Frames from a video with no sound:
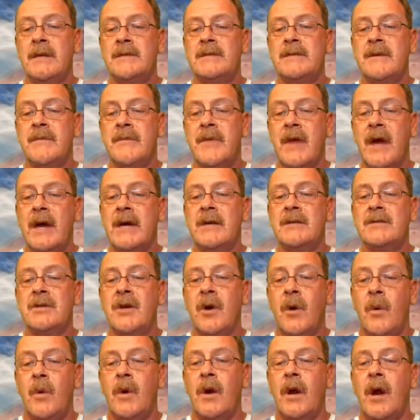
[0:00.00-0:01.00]
some things
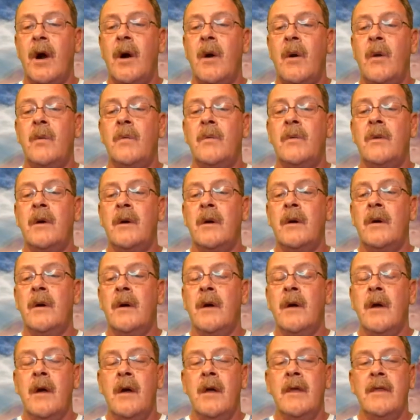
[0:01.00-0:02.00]
going on
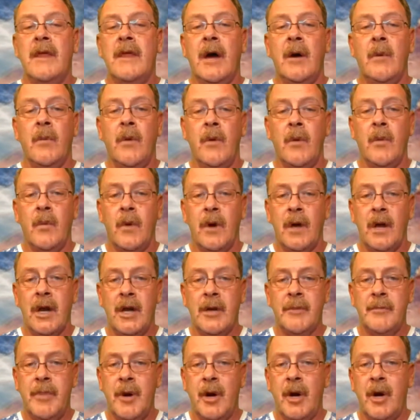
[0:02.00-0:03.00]
that will
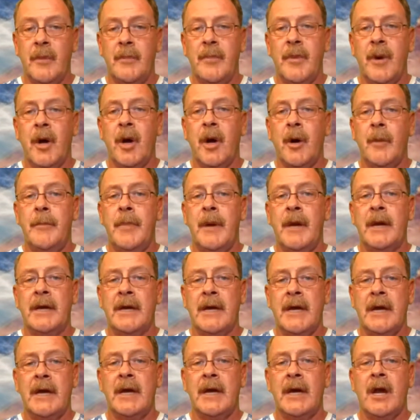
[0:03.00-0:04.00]
really pump up
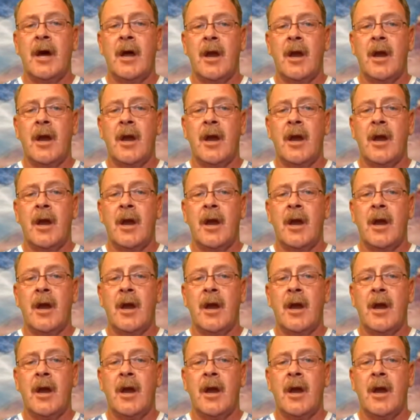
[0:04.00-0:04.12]
and get